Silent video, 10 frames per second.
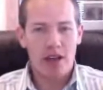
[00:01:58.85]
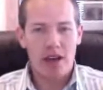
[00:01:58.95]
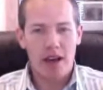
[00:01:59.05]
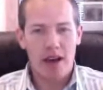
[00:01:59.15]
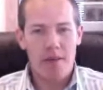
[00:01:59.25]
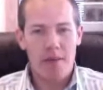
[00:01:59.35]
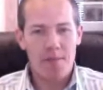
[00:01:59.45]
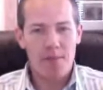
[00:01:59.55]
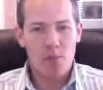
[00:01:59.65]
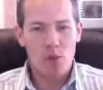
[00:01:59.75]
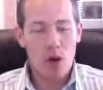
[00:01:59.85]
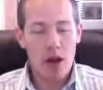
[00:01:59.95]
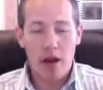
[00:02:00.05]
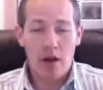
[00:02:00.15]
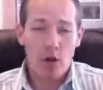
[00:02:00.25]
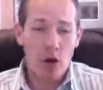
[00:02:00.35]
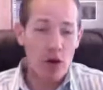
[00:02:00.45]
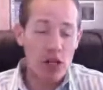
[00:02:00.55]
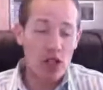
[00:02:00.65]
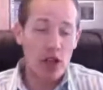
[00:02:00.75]
Um, w-
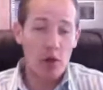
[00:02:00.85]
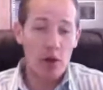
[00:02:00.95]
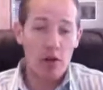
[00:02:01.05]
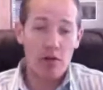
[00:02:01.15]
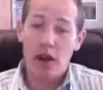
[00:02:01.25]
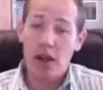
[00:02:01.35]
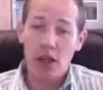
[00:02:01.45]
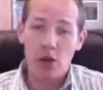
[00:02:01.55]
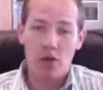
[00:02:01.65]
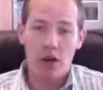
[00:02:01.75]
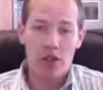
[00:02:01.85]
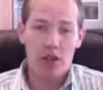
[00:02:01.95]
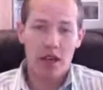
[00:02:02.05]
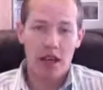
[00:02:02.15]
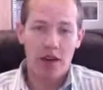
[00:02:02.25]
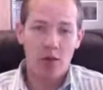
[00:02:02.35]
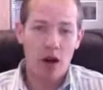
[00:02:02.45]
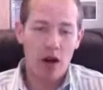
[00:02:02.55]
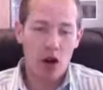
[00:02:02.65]
originally, we were funding Universe, and our